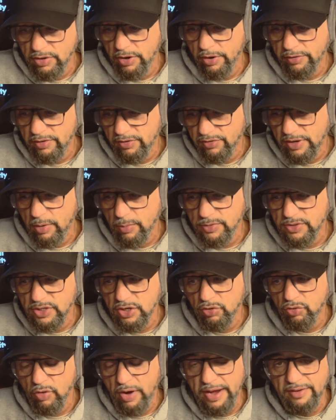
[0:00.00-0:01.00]
distinguishing
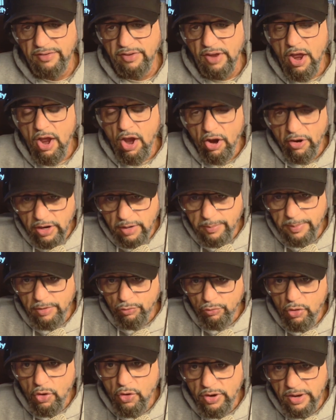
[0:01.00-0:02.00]
traits are going to be
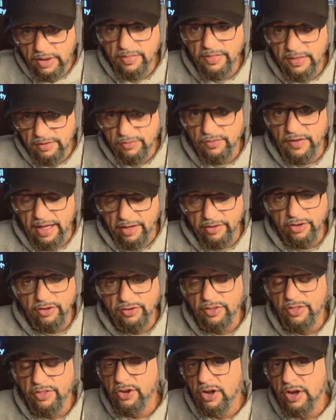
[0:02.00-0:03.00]
rooted in these values,
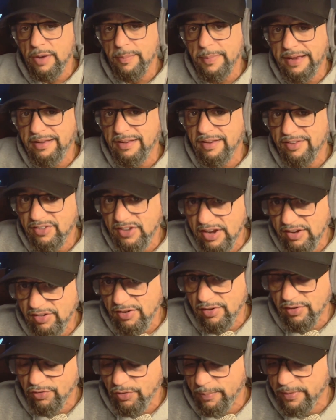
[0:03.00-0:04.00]
and they're going to make
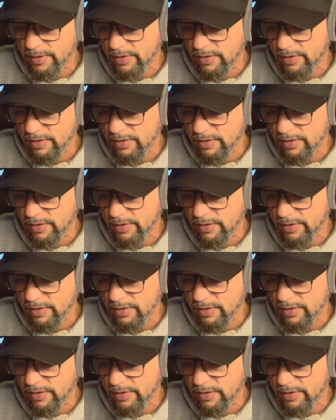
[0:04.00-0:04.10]
decisions from these